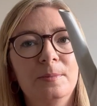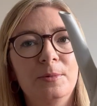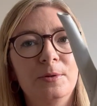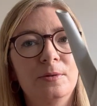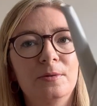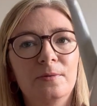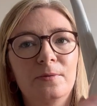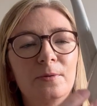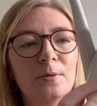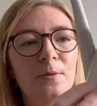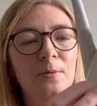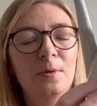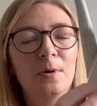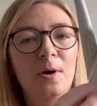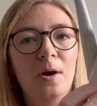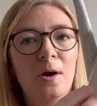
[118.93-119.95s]
beautiful
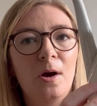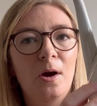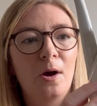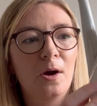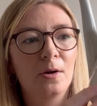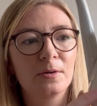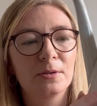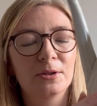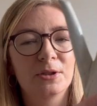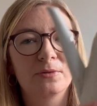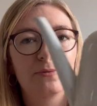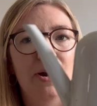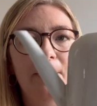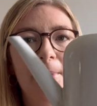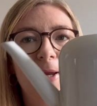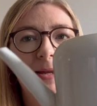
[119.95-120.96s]

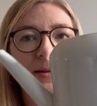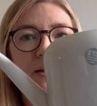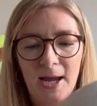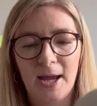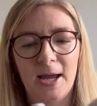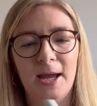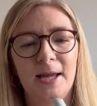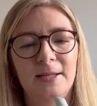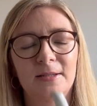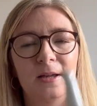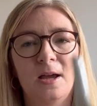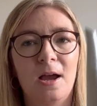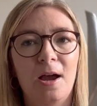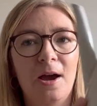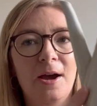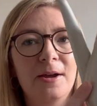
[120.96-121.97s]
ceramic, and
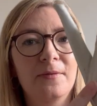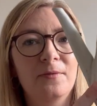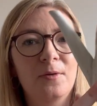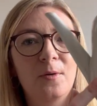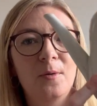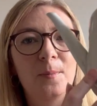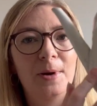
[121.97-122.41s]
I've got